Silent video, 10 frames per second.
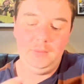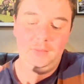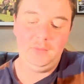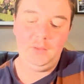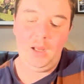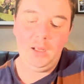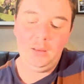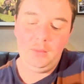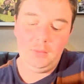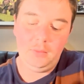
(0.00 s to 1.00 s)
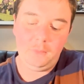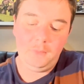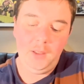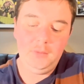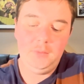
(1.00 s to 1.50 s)
the saga that the
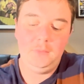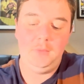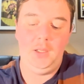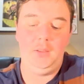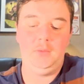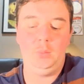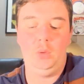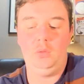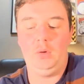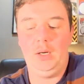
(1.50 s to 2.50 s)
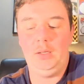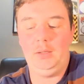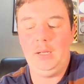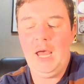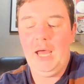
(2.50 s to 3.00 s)
Phantom fans were
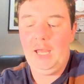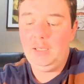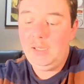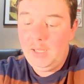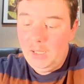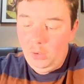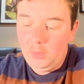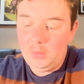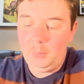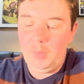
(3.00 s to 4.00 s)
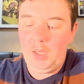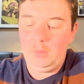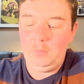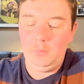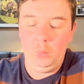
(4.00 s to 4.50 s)
reading and hearing
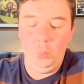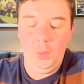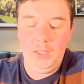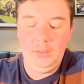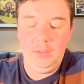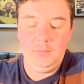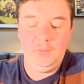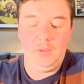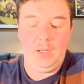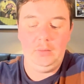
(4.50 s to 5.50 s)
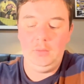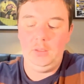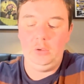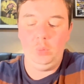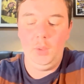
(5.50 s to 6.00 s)
about from when it started
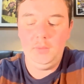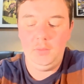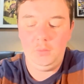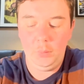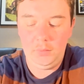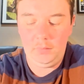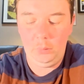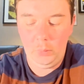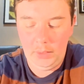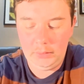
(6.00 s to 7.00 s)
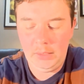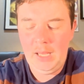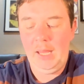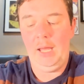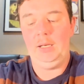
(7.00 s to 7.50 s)
in 2021
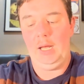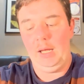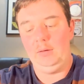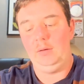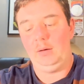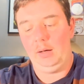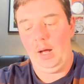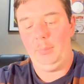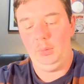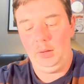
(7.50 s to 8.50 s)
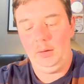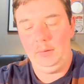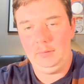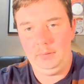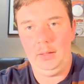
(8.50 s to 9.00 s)
and ended a couple
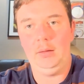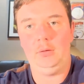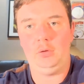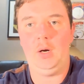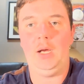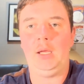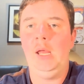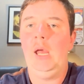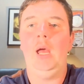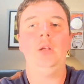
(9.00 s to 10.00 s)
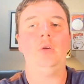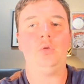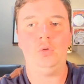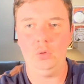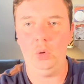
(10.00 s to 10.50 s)
years down the track. And it
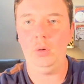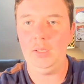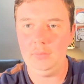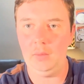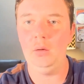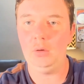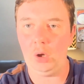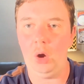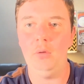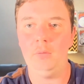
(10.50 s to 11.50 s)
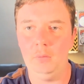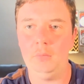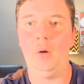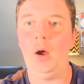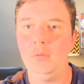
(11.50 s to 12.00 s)
surely didn't go for
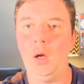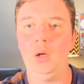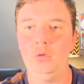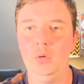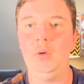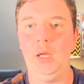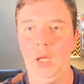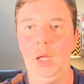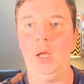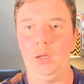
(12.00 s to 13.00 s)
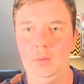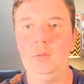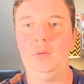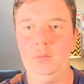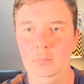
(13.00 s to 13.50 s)
500
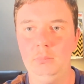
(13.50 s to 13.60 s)
years.